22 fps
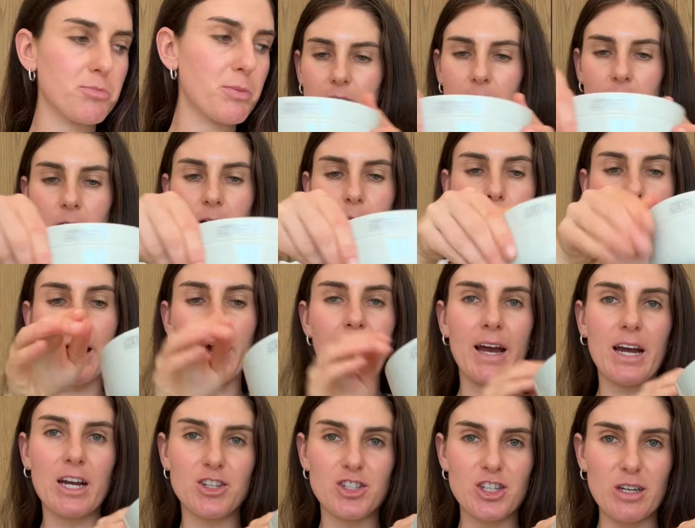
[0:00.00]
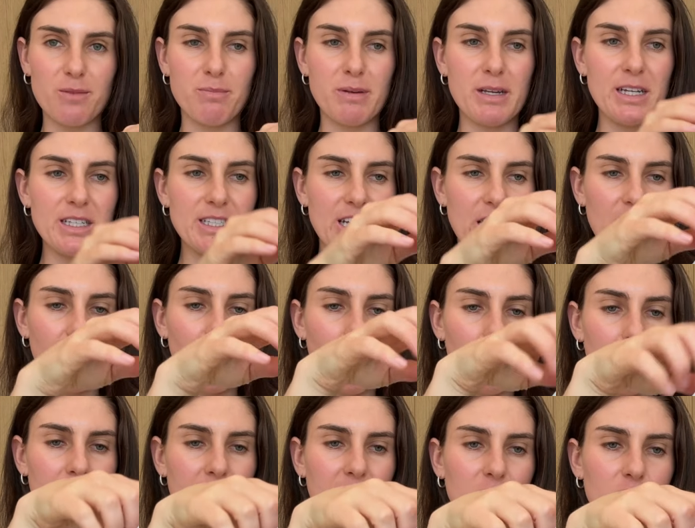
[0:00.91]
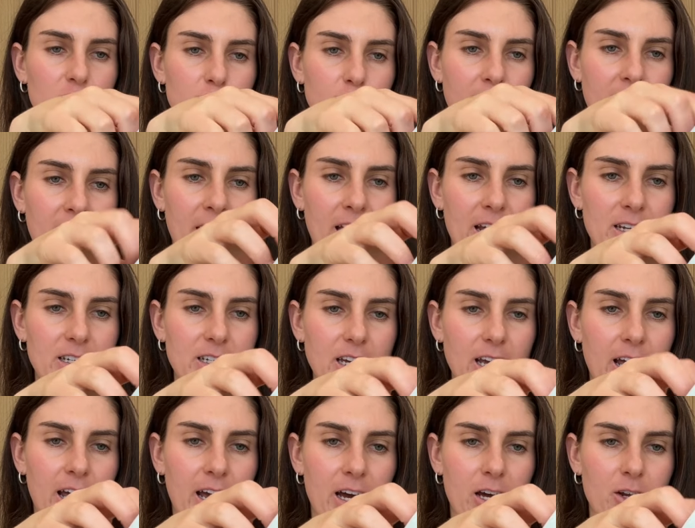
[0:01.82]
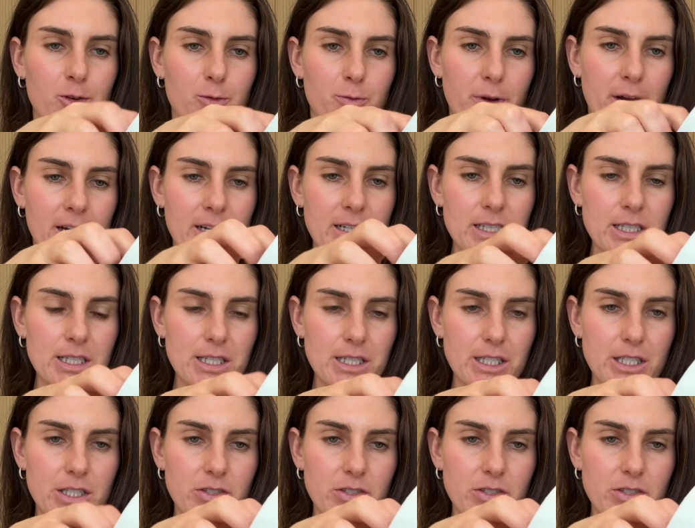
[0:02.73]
Here are my chickpeas that I already drained and rinsed.